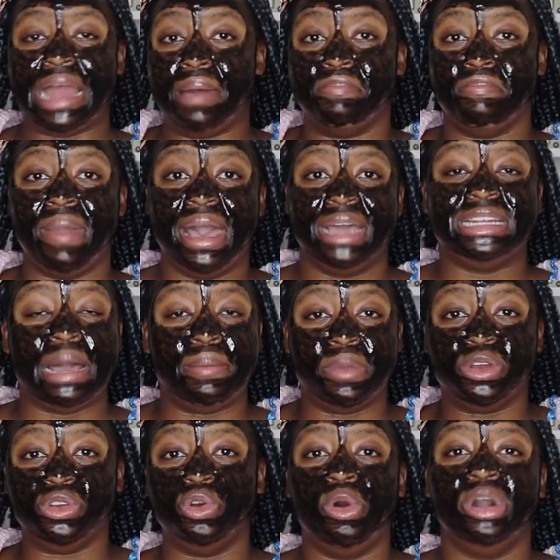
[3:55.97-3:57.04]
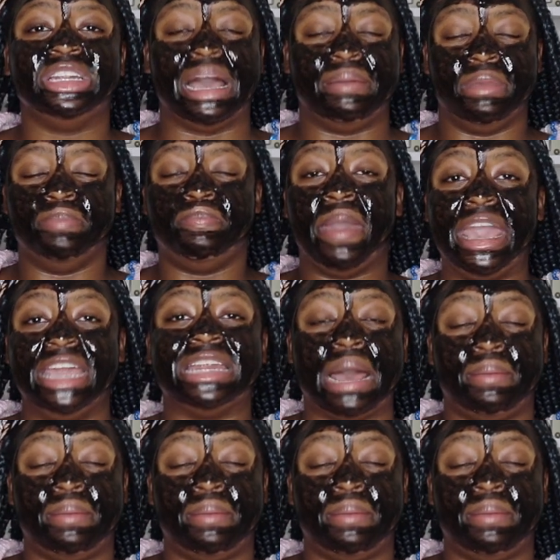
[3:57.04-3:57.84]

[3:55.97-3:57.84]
I'm mad, I'm annoyed, I'm in pain,